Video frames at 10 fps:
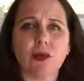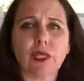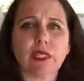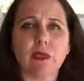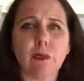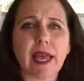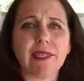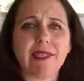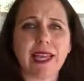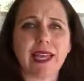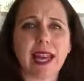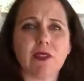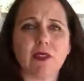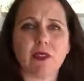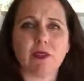expense 8
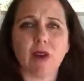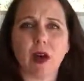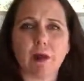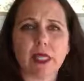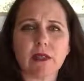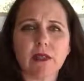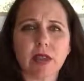ounces of almonds